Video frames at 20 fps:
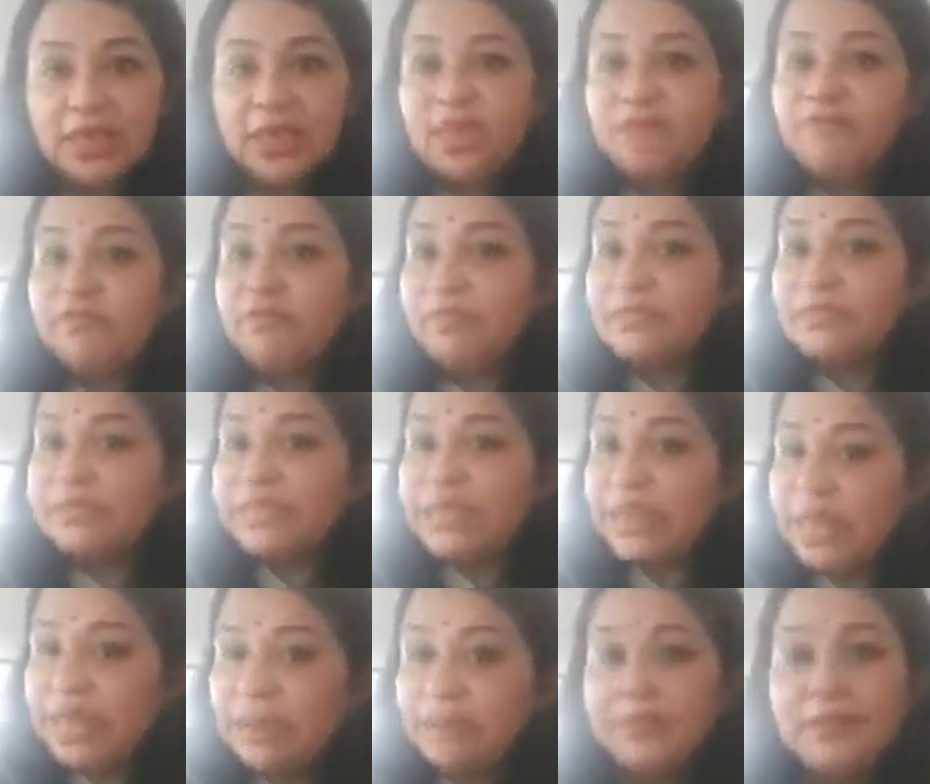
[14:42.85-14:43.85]
If your
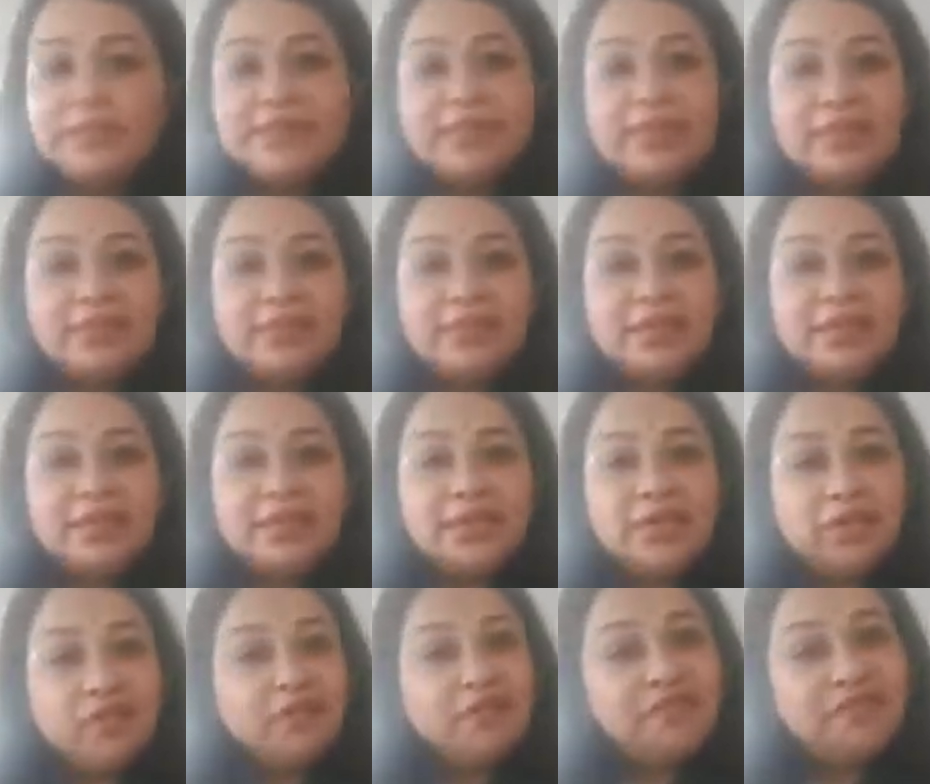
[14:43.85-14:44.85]
scalp is healthy,
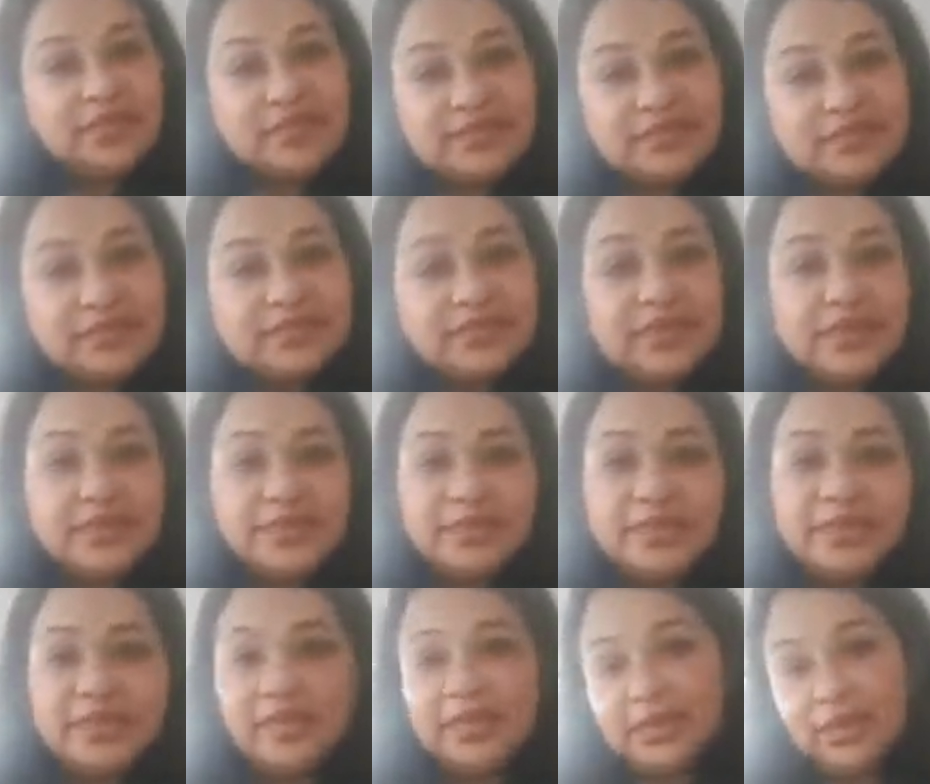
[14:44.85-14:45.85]
your face is
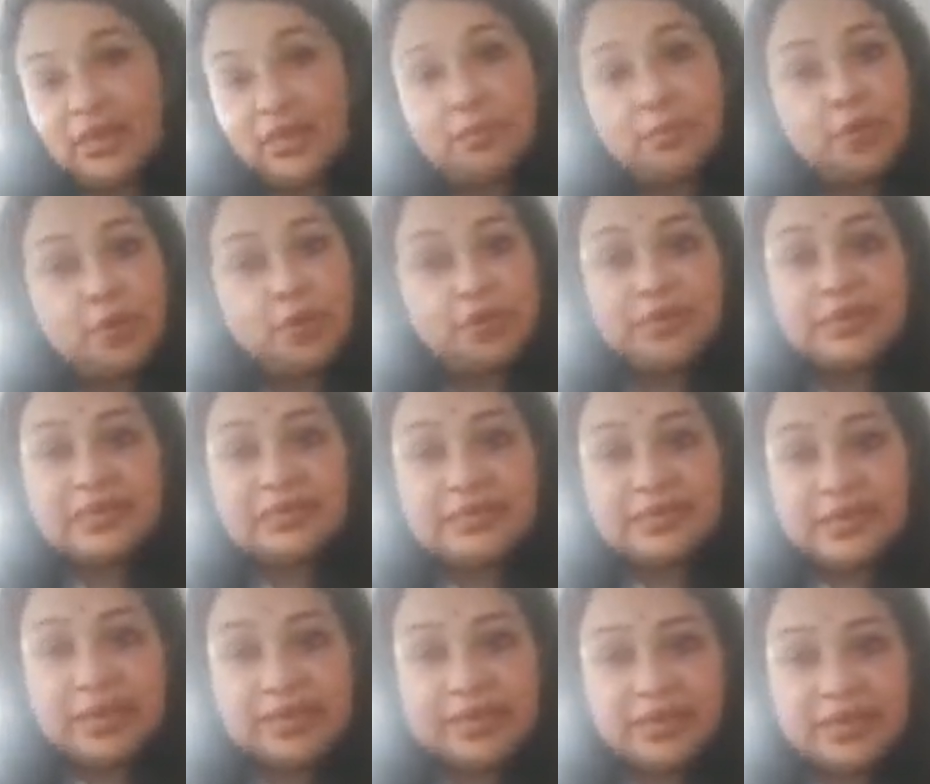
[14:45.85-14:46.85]
healthy, your body is
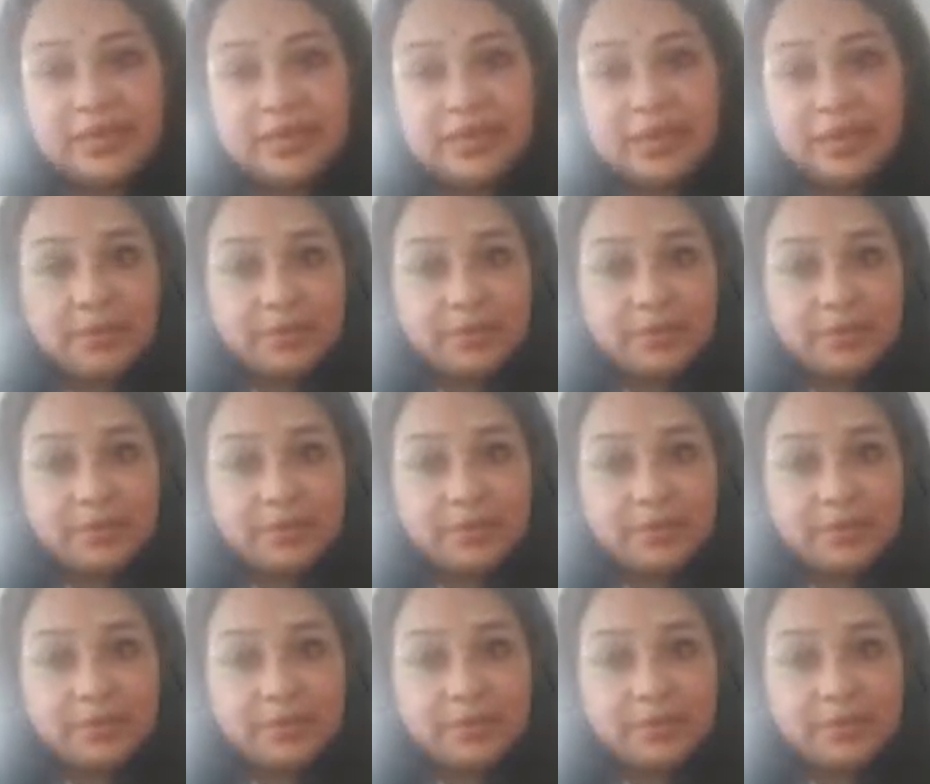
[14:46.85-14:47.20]
healthy.